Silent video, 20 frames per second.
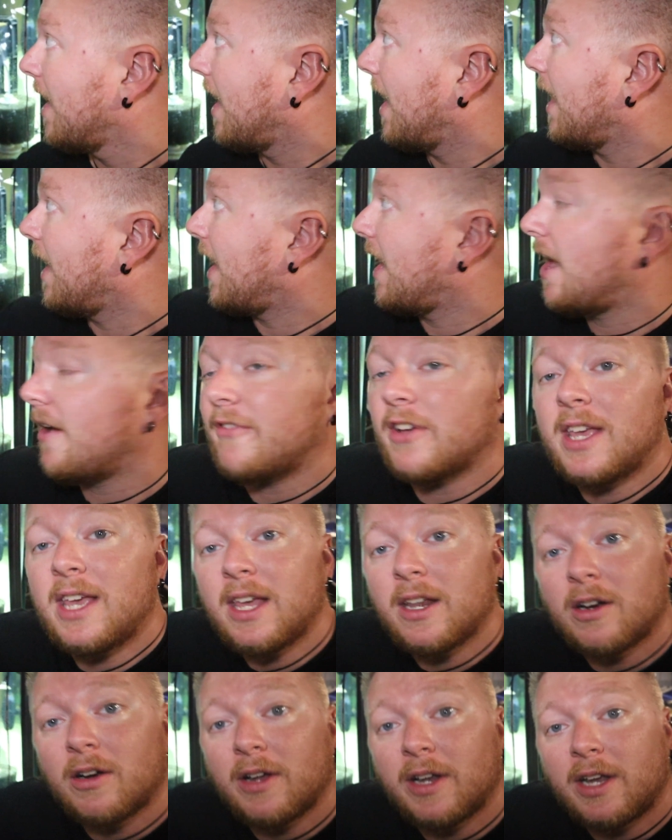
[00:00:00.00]
And I have a
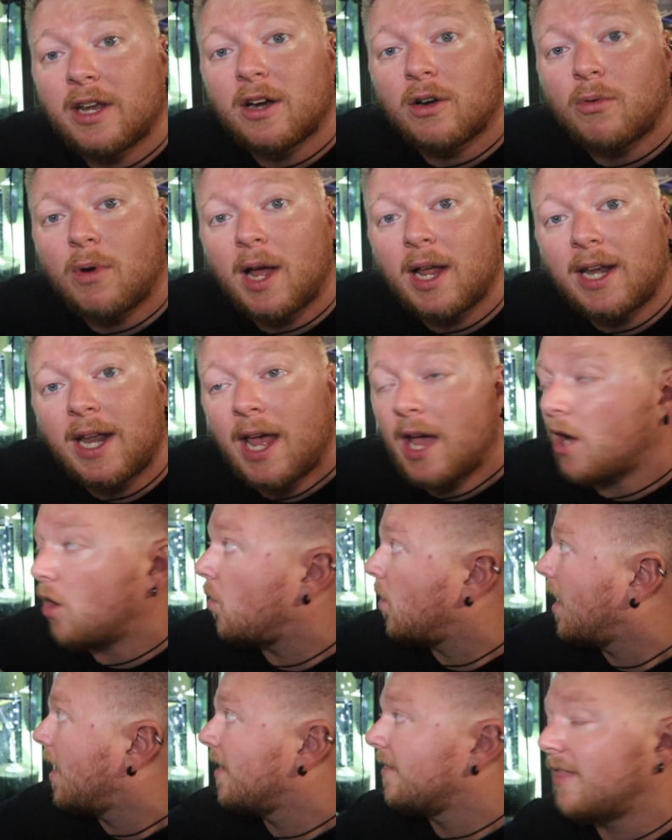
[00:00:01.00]
heater in here right
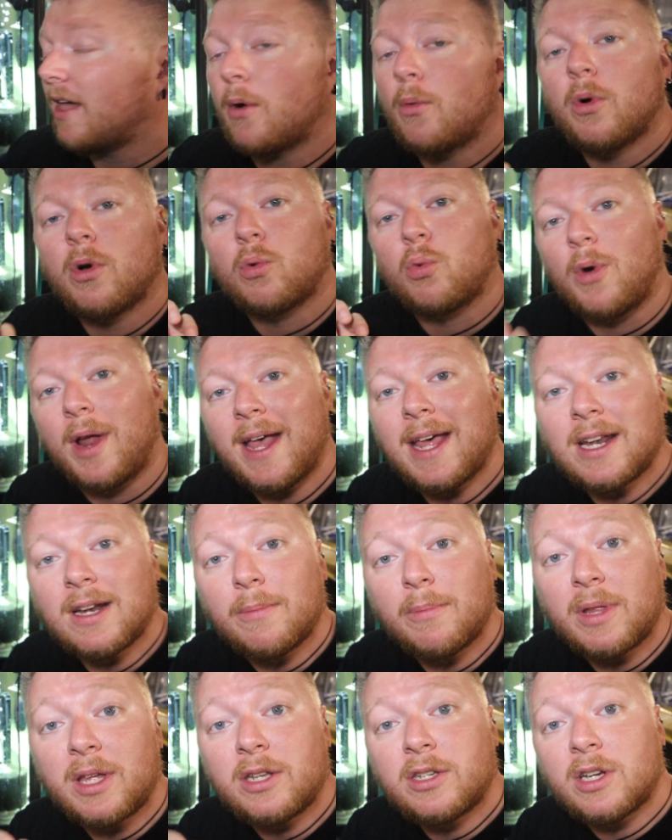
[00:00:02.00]
now that will
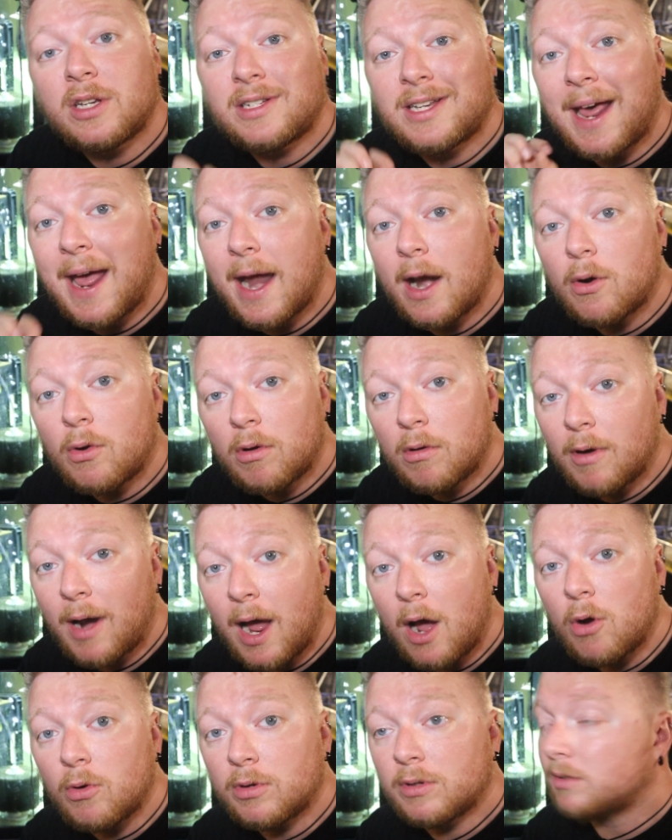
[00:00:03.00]
randomly just error
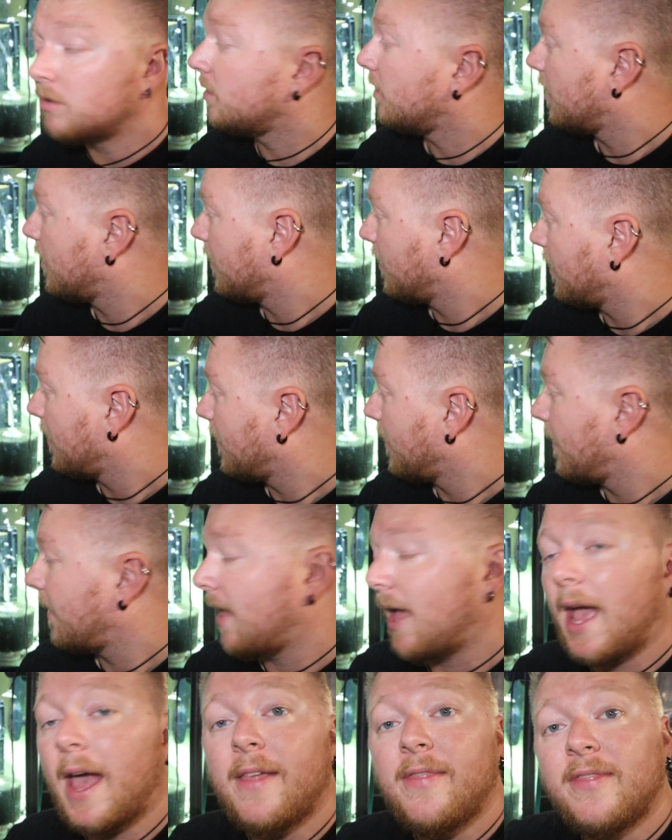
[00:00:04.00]
out,
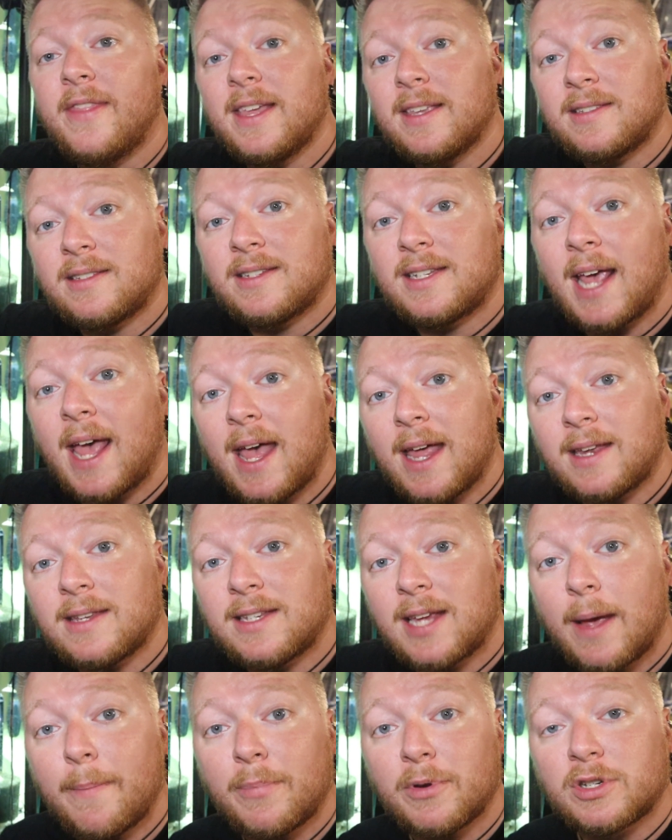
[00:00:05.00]
and this tank
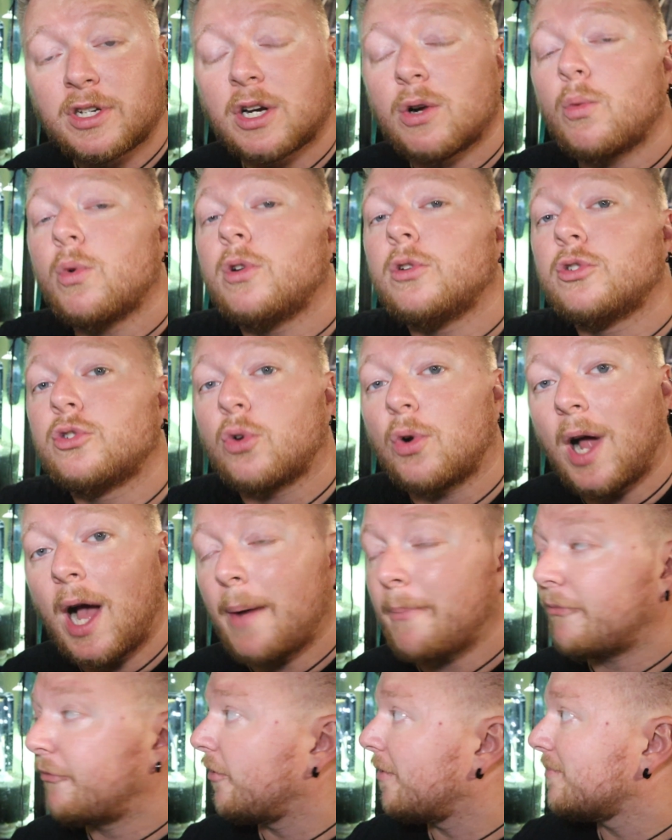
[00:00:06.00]
temperature will
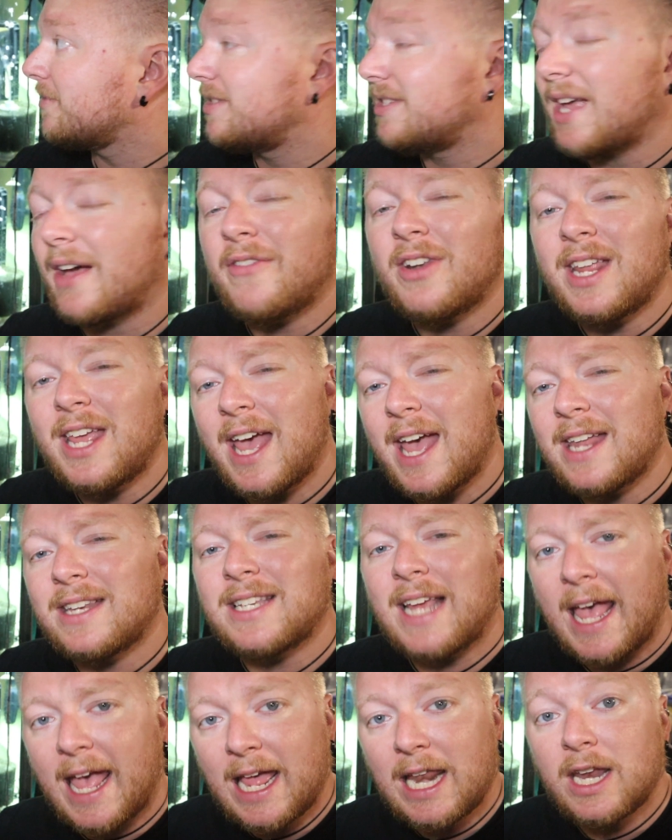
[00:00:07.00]
drop from 78
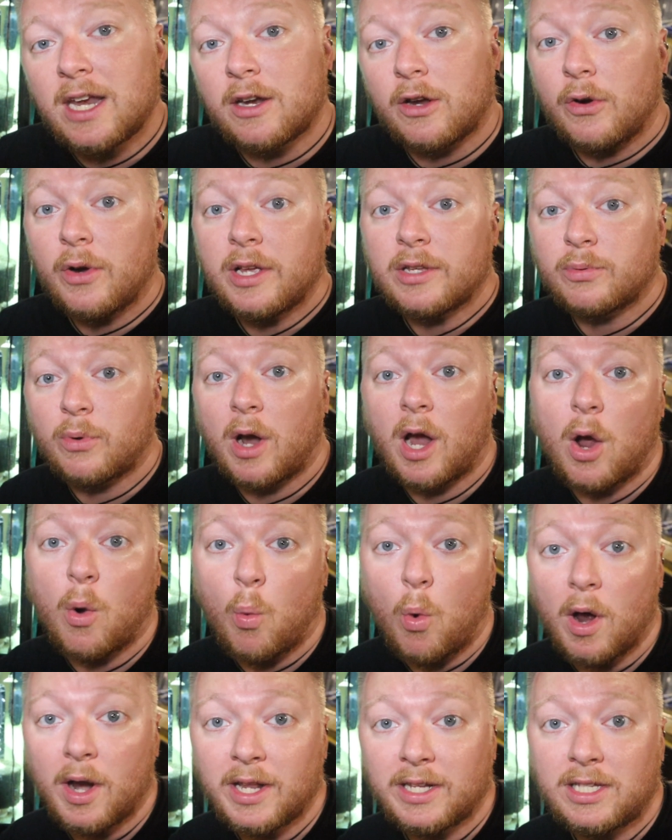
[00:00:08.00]
to 80 degrees where I
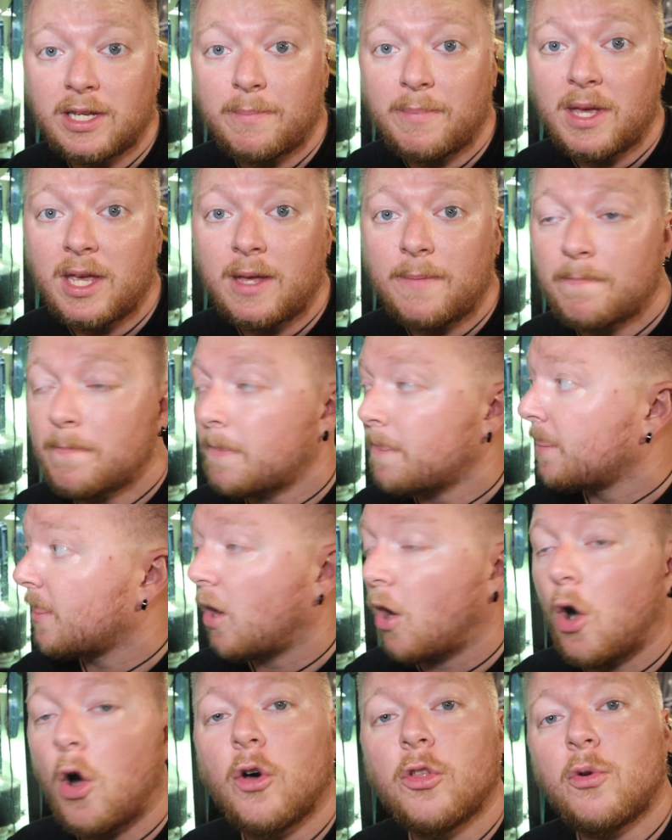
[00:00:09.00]
want it to be,
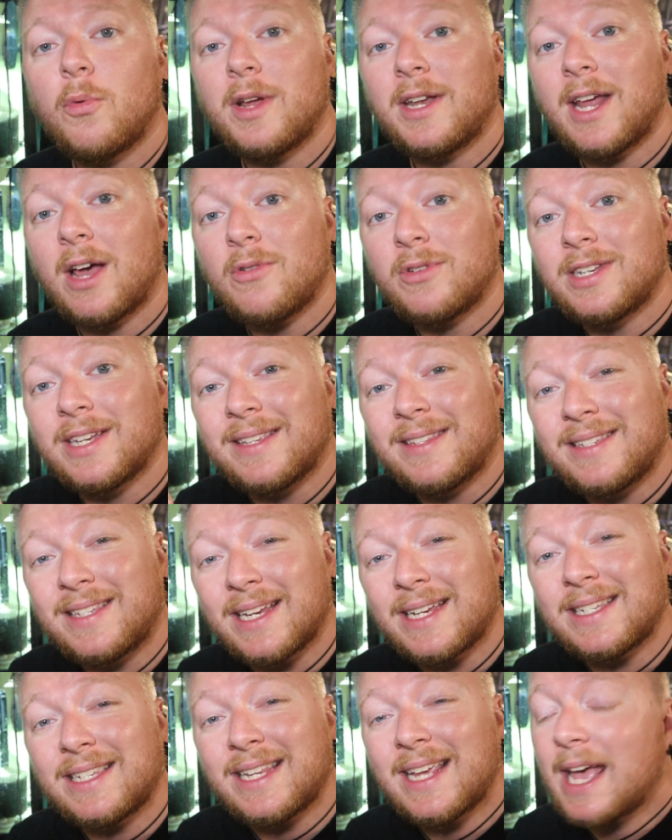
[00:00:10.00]
all the way down to
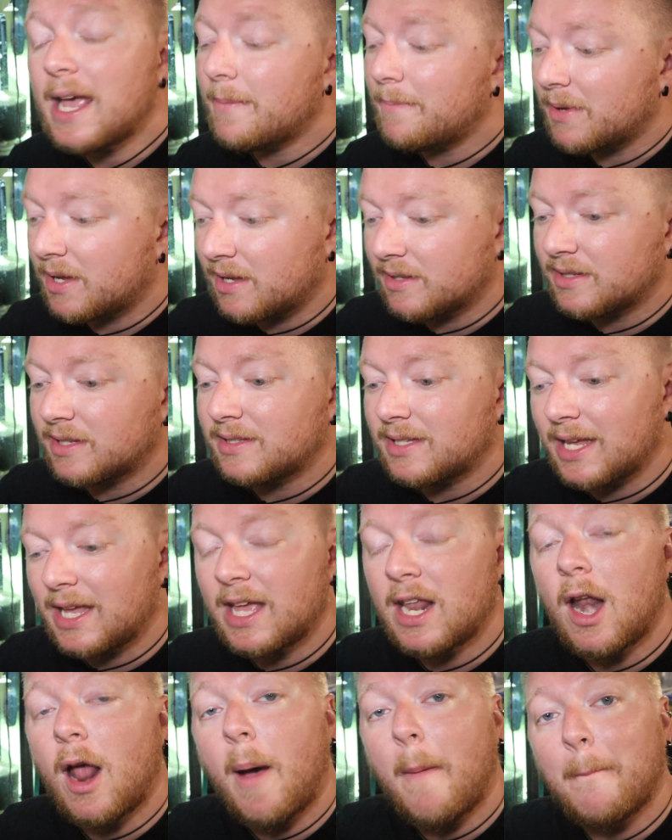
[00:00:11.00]
68 because it's
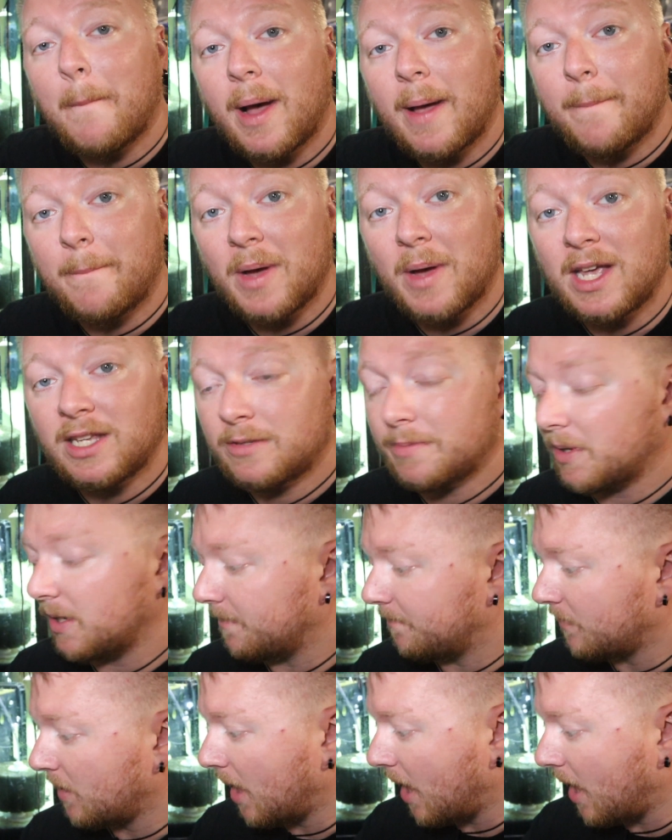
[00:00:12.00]
in my basement.